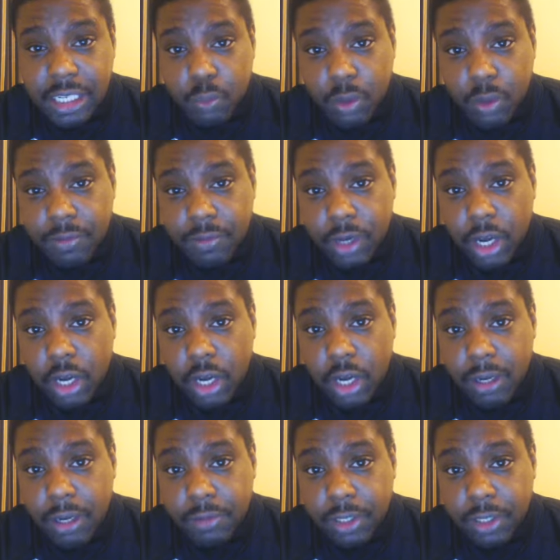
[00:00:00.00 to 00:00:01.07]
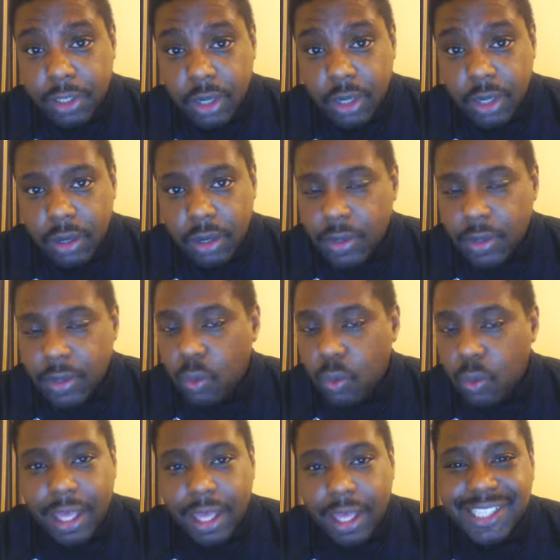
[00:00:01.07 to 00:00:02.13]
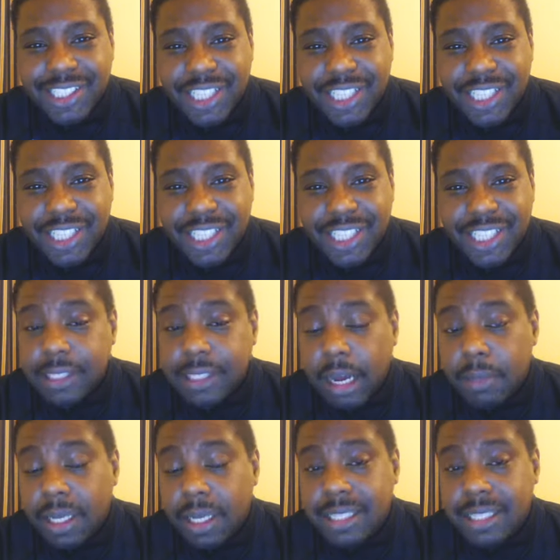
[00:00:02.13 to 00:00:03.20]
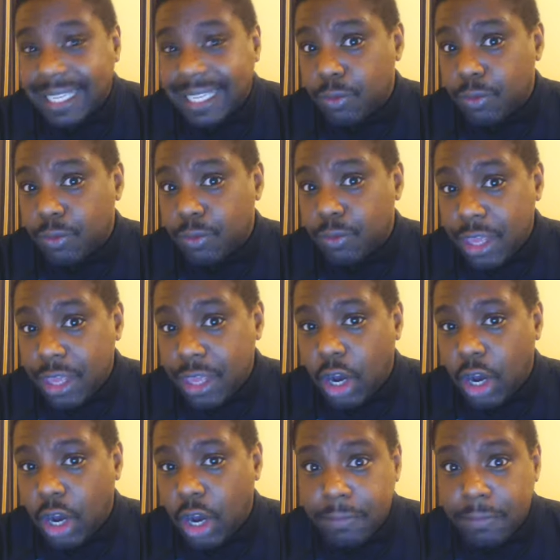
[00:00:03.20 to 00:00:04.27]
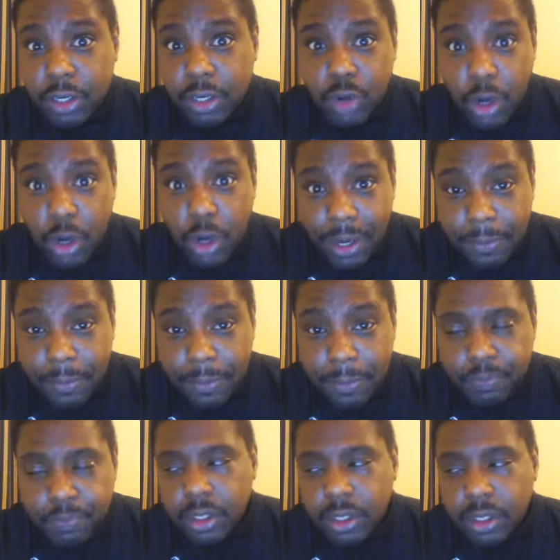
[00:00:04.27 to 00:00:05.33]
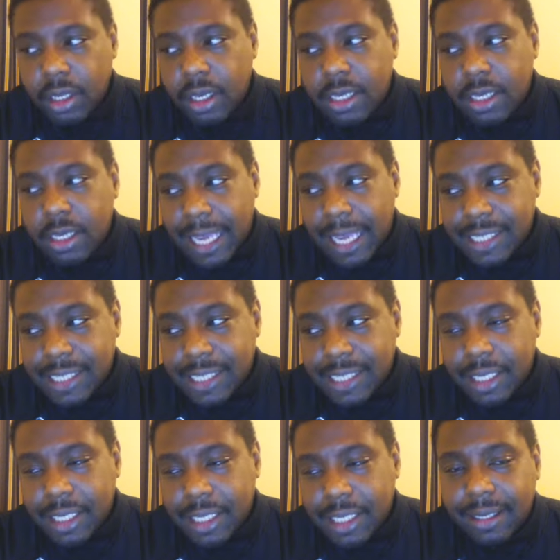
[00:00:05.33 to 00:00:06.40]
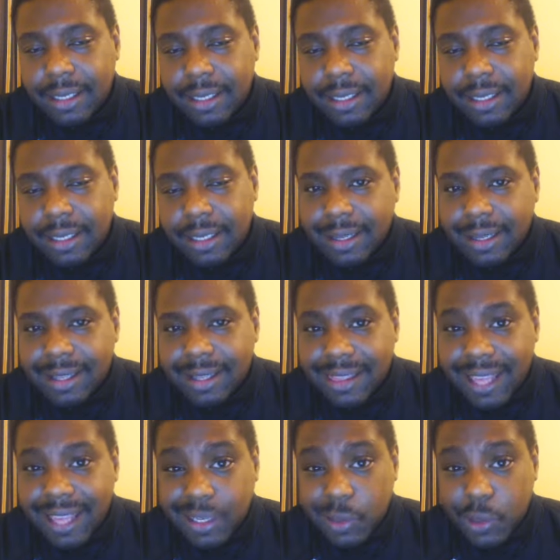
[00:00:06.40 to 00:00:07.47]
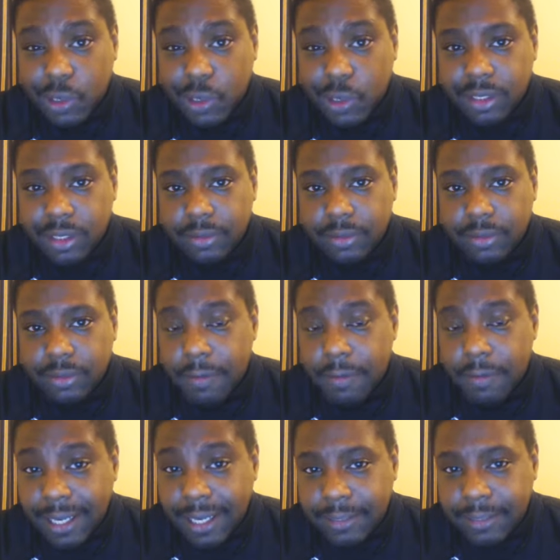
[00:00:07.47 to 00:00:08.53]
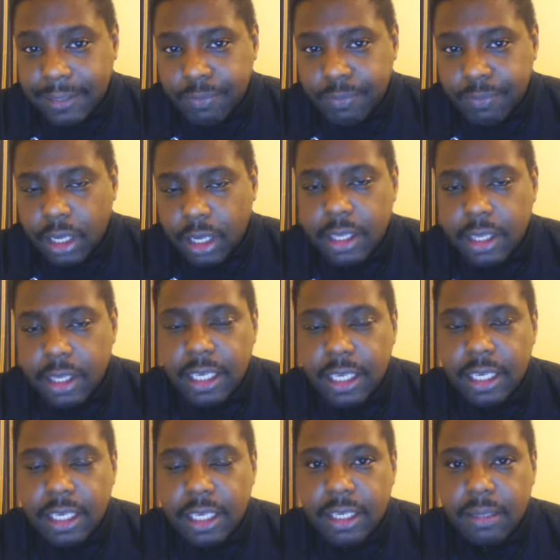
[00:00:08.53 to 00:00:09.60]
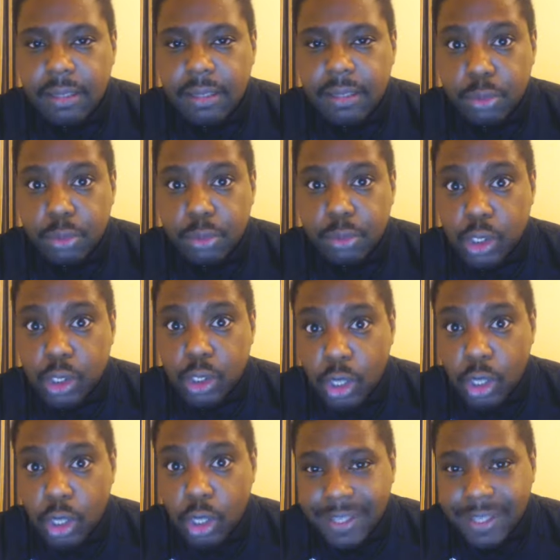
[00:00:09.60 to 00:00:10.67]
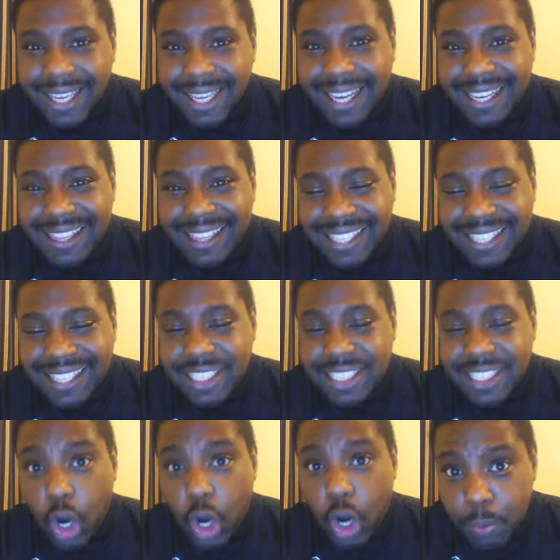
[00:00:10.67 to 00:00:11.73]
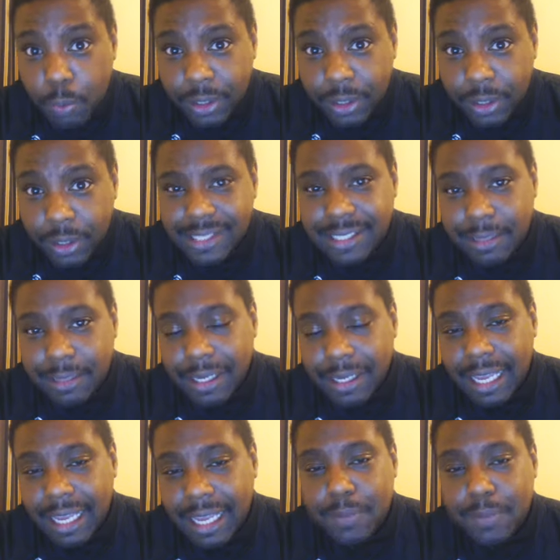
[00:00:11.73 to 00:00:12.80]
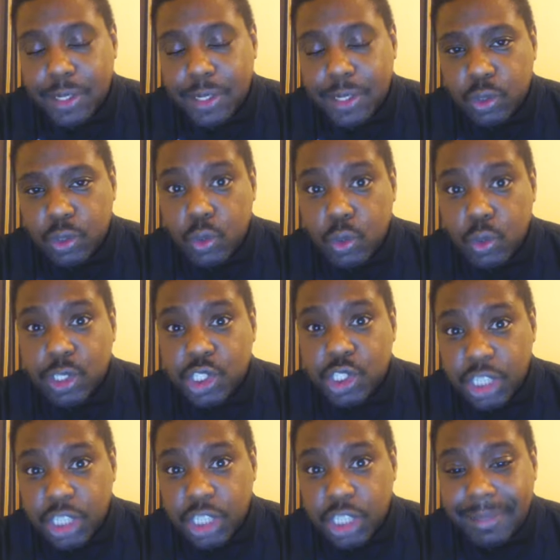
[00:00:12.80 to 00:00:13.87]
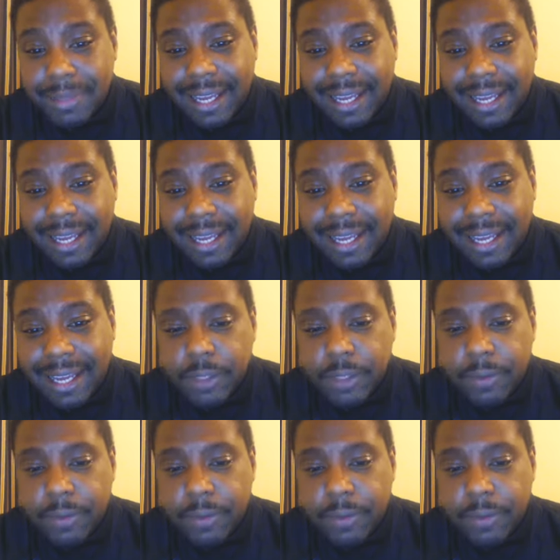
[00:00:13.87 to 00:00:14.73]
with Omar Figueroa without a shadow of a doubt, because I don't think Omar Figueroa is actually uh, that good a fighter. I think he brawls a lot, and I think he's open to somebody like Mitchell, who's a sharp counter puncher.